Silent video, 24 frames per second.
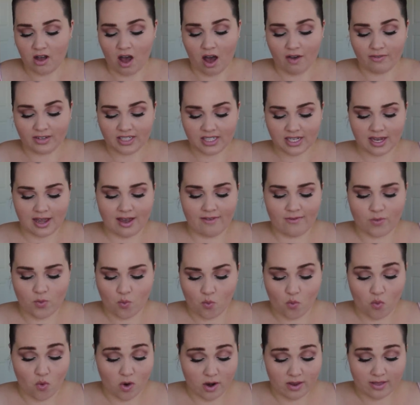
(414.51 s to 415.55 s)
Obviously I
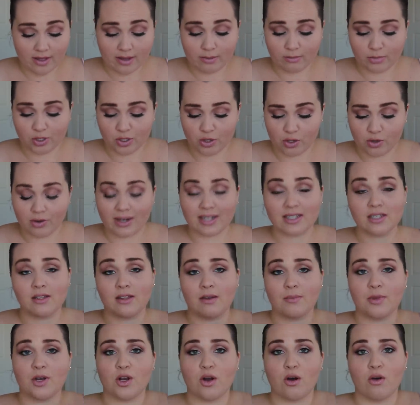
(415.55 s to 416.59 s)
haven't worn them, so you guys can
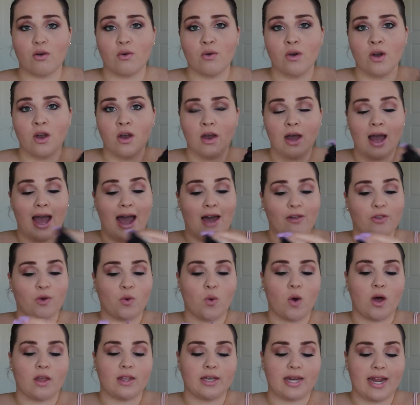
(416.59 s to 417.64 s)
let me know how the
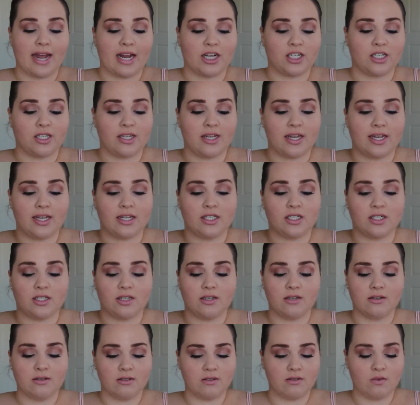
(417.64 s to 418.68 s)
quality actually
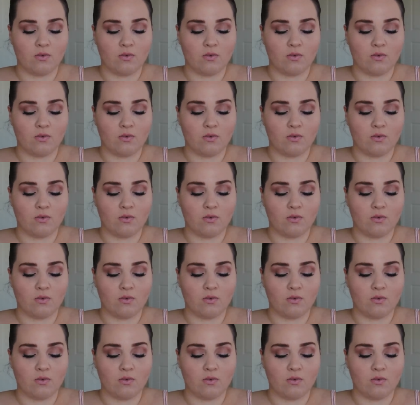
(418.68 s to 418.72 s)
is